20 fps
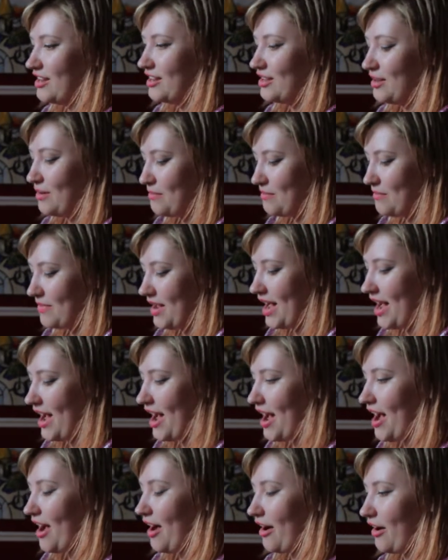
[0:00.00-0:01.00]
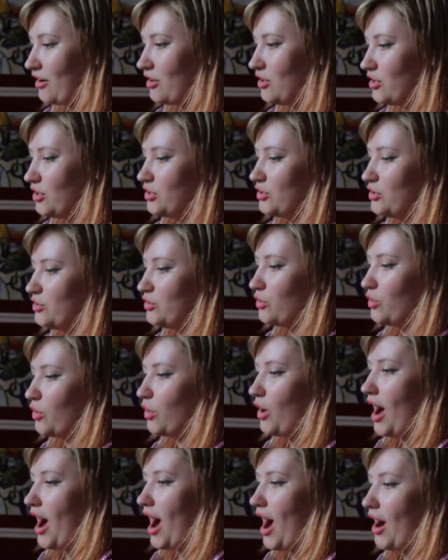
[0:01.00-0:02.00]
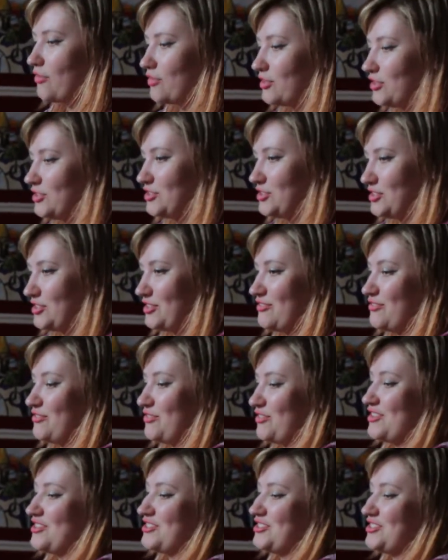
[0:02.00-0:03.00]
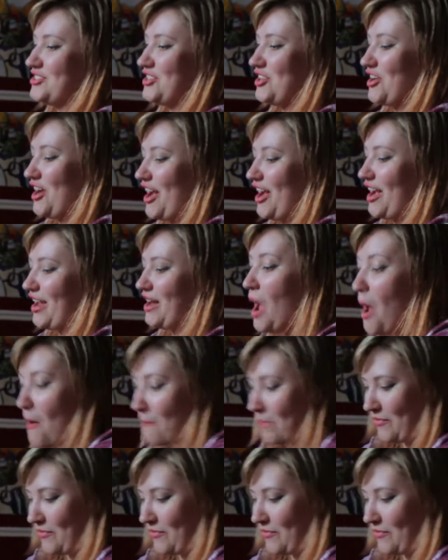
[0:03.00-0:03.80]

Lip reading: Le Maire, you are a different shade.